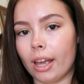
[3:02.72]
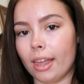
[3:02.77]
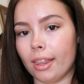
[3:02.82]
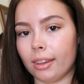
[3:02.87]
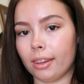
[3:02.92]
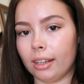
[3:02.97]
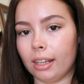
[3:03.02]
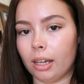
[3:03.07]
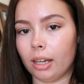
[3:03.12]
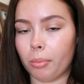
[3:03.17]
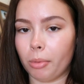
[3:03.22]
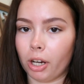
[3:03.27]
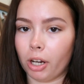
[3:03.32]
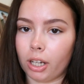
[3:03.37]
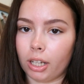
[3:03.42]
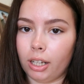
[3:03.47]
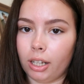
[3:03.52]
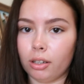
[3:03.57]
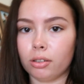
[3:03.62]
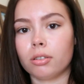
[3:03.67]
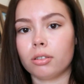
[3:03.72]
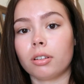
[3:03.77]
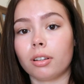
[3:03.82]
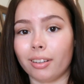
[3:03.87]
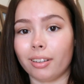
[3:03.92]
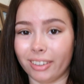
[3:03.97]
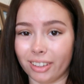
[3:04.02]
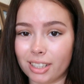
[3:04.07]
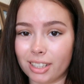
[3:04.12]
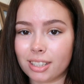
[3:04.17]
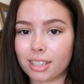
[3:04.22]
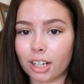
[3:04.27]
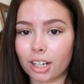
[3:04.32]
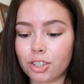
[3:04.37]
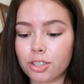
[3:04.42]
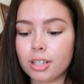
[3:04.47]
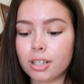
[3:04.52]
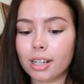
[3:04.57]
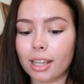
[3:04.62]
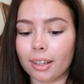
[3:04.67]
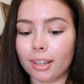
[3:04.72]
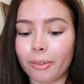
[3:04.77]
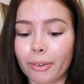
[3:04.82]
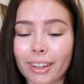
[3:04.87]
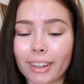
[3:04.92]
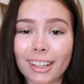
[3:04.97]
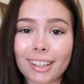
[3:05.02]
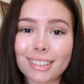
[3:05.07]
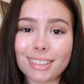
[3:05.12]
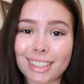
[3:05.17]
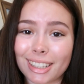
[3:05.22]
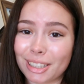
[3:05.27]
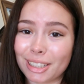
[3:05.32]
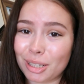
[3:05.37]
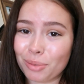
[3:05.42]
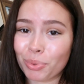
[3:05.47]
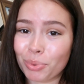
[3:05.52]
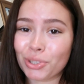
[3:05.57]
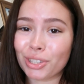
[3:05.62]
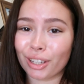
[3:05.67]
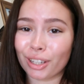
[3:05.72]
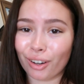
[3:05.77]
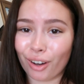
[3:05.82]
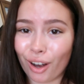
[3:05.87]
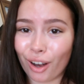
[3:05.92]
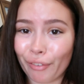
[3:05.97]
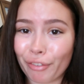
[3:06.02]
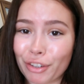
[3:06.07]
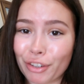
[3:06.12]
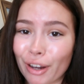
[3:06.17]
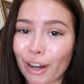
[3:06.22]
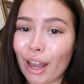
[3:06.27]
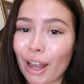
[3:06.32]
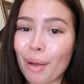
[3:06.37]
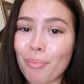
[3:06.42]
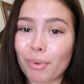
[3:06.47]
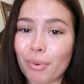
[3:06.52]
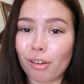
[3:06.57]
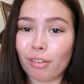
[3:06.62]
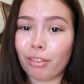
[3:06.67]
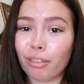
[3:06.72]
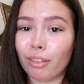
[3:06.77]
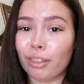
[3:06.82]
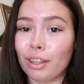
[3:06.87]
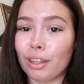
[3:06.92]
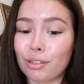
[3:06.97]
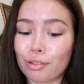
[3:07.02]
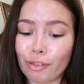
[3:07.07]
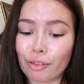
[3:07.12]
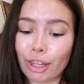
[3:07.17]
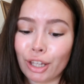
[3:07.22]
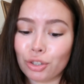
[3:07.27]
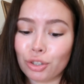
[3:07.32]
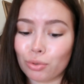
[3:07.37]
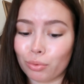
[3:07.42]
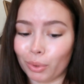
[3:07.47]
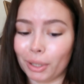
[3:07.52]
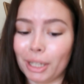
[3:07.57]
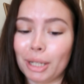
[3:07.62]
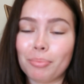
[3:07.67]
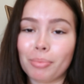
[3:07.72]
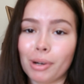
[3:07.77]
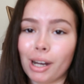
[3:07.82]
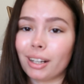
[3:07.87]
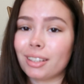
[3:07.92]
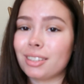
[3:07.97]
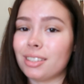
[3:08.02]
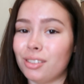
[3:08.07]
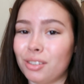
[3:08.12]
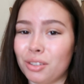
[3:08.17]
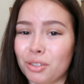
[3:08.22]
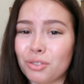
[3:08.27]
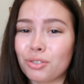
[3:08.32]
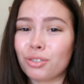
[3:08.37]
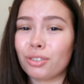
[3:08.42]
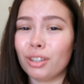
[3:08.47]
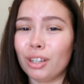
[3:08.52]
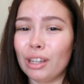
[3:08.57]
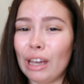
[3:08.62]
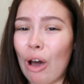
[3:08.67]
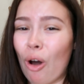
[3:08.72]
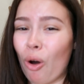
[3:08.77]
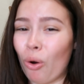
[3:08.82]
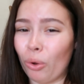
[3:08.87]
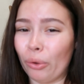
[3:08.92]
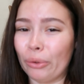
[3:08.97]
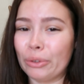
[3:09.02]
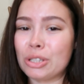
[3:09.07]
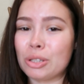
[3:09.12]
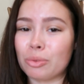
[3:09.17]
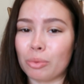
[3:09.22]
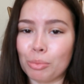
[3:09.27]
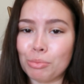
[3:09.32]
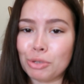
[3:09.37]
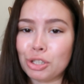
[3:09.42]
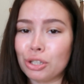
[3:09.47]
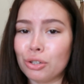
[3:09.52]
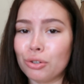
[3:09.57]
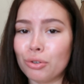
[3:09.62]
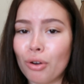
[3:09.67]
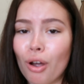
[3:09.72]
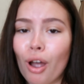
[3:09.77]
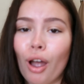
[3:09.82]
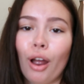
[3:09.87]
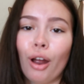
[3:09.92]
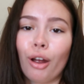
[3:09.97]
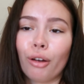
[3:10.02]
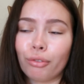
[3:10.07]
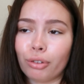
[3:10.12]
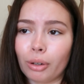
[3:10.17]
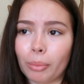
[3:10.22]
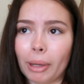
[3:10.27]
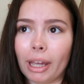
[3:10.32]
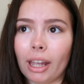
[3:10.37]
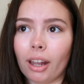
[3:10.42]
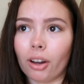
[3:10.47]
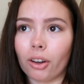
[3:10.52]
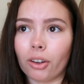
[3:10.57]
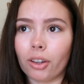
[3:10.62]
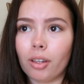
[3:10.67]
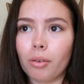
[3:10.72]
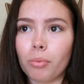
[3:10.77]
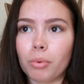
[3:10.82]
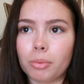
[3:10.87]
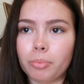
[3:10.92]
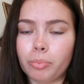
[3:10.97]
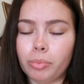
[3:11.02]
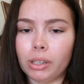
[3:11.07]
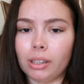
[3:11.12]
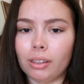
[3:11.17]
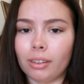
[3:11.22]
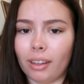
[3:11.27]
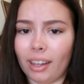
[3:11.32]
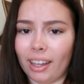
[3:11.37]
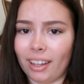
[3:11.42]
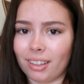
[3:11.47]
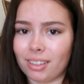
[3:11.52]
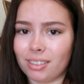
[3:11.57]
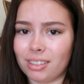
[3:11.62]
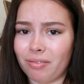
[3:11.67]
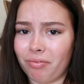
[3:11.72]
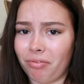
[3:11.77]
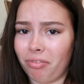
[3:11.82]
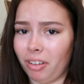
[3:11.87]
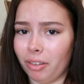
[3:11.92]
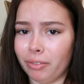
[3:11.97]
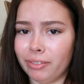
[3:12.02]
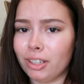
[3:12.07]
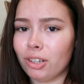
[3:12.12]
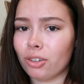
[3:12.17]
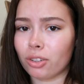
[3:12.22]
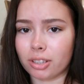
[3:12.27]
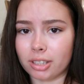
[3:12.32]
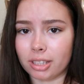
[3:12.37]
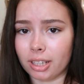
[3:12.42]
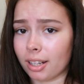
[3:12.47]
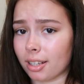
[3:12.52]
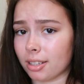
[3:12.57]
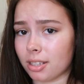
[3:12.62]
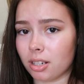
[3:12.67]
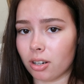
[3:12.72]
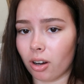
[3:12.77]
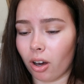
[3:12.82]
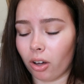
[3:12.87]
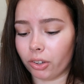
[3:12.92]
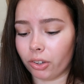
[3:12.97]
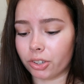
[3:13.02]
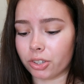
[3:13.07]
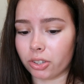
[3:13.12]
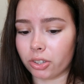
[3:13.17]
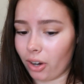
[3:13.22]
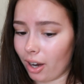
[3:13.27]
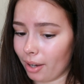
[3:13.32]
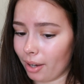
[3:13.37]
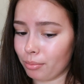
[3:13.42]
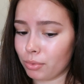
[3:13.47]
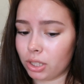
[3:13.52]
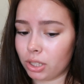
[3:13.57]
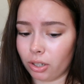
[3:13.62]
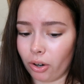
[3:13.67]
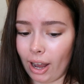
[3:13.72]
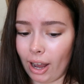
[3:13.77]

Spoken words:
in the American Eagle clearance section and they were like 60% off. So I got both of these for like 20 bucks, and usually a whole swimsuit from Aerie would be like $50 or $60. So I'm so